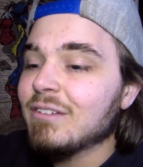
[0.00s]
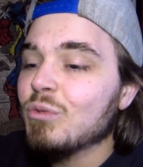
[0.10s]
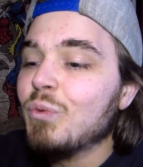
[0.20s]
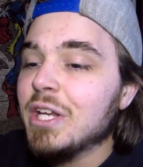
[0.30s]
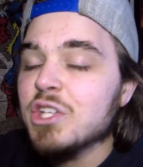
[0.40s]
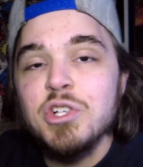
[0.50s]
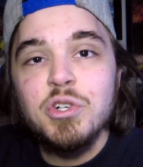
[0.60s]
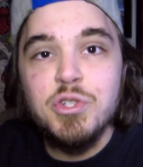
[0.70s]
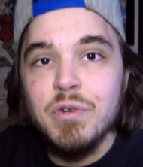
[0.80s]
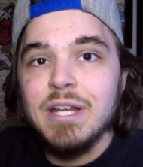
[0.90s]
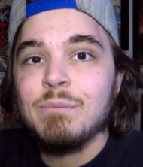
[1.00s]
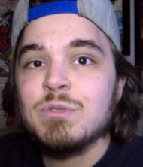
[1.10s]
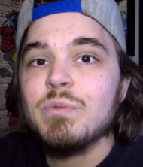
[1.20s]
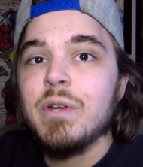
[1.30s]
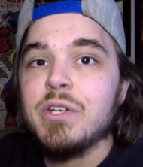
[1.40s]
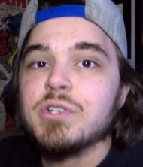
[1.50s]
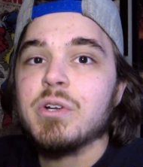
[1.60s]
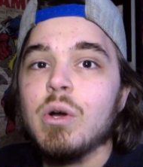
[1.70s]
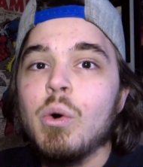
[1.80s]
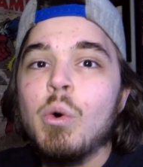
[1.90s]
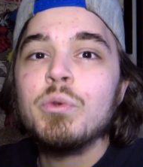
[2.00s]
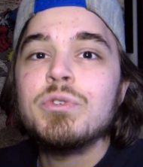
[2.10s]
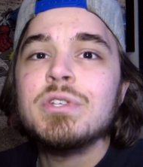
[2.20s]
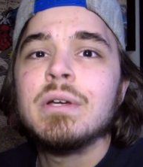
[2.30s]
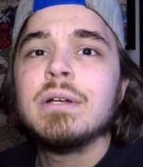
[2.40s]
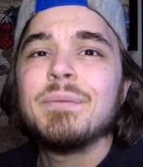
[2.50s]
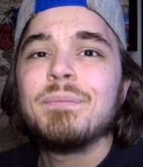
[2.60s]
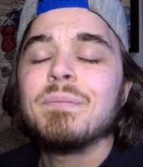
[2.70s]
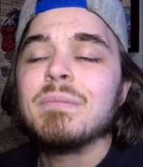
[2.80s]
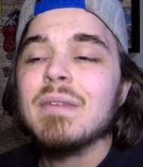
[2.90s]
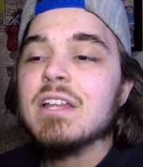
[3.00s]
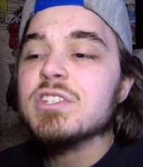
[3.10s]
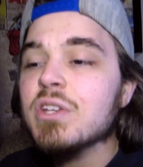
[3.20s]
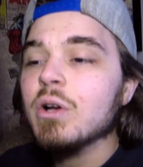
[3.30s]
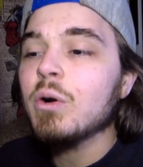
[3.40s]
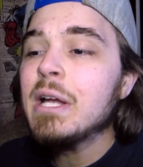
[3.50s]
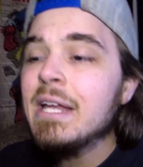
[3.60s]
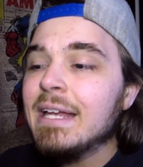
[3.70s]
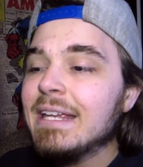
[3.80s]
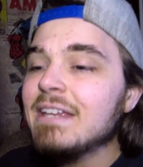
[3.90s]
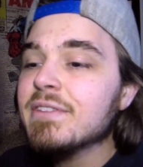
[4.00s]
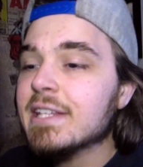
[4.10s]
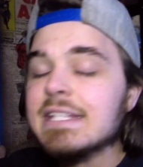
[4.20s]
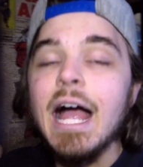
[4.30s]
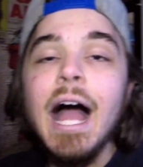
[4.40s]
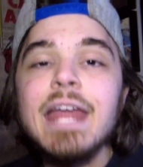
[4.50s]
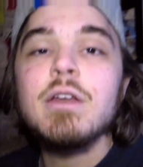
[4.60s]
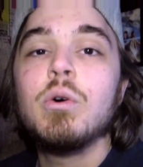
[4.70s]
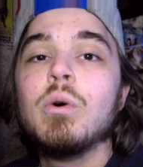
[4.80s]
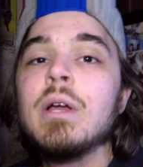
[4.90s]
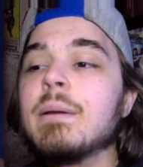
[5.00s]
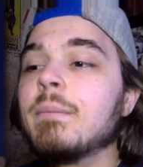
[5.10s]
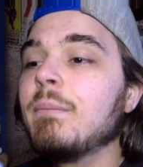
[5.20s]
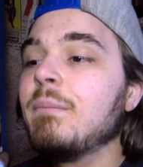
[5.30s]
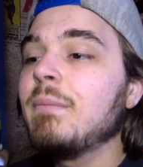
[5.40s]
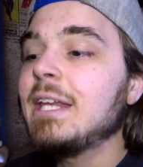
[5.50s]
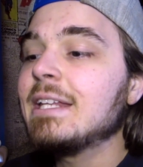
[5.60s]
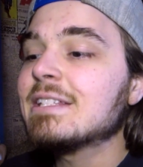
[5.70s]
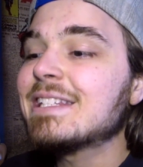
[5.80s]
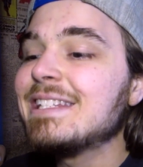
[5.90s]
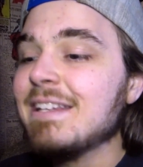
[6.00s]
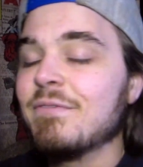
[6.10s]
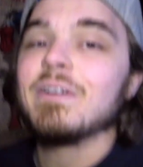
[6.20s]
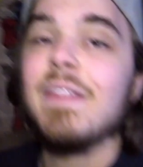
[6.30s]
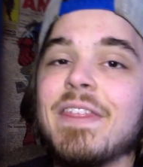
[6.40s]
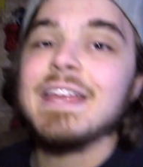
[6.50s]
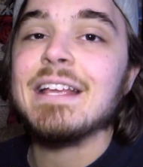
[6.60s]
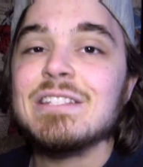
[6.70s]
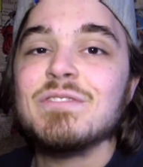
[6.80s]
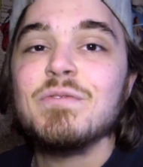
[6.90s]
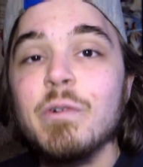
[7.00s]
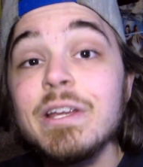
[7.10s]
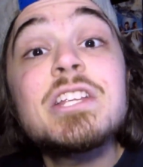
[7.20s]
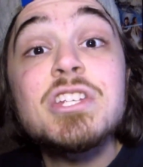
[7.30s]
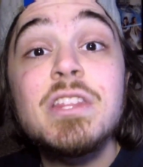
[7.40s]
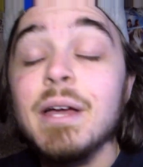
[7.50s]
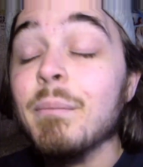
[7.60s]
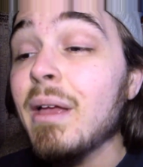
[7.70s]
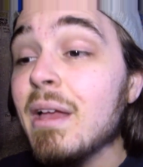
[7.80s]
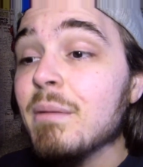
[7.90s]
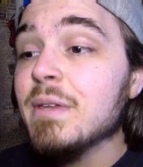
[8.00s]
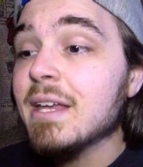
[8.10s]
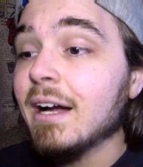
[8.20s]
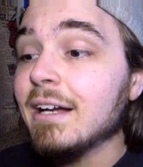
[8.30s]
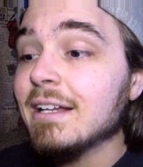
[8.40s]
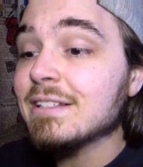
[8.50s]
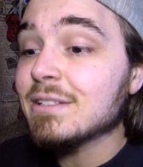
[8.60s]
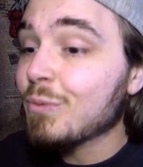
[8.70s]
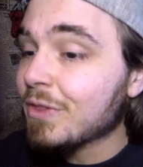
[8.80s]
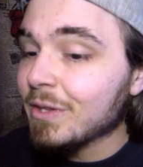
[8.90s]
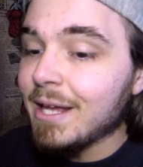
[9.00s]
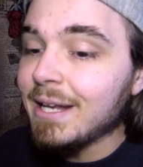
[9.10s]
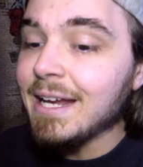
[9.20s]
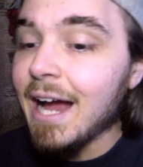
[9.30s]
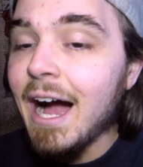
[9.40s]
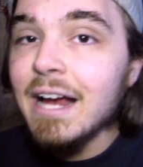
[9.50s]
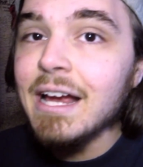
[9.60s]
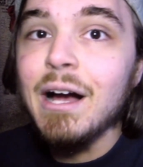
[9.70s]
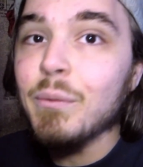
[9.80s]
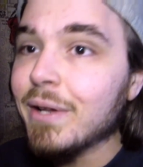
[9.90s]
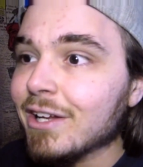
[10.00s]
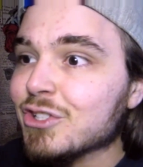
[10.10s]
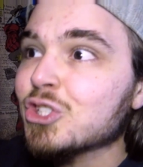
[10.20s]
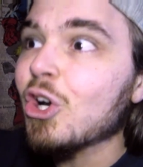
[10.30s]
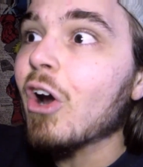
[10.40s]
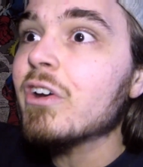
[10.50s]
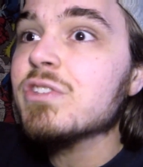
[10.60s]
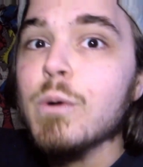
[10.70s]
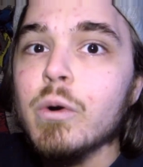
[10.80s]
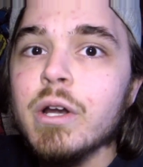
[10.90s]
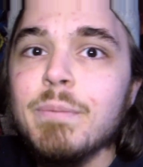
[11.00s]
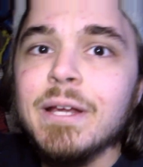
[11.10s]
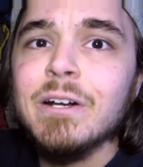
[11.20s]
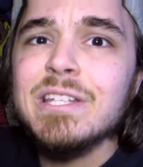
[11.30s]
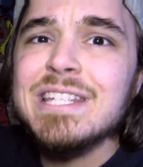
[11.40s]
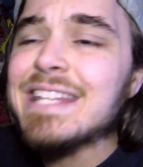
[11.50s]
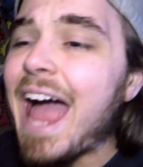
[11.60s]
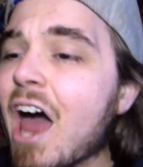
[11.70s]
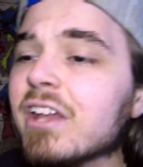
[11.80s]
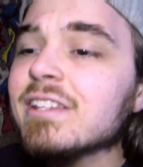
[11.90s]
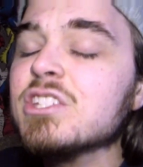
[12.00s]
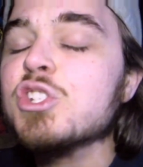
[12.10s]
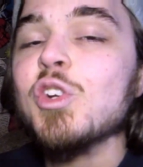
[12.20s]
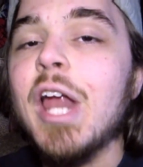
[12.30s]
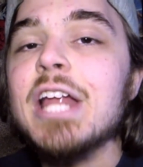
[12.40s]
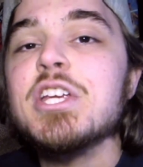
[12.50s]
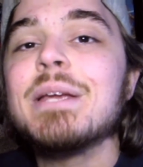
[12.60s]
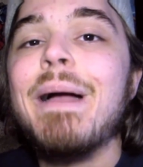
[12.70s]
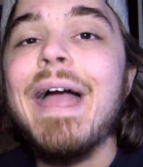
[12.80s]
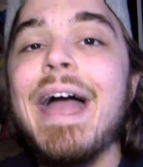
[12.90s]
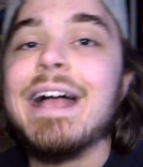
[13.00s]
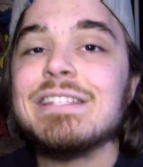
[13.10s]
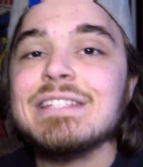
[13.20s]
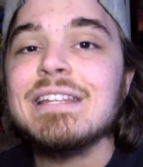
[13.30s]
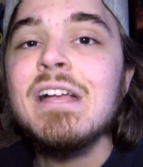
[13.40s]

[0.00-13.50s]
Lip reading: reach your dreams and reach your goals. And so even the title means different things for each of them, because with Lady Gaga, when A Star Is Born appears, it's out of this tragic past